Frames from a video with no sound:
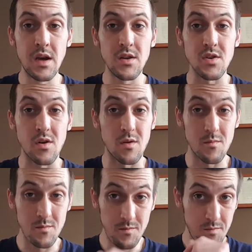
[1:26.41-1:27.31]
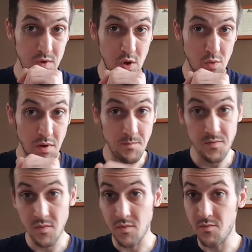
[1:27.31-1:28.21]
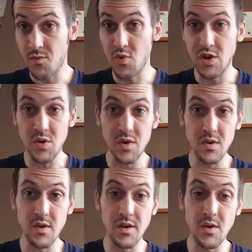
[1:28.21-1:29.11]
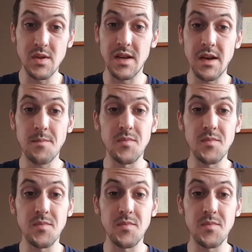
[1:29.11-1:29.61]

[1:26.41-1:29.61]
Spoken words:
So, excuse me. 3 juices I'm going to do today.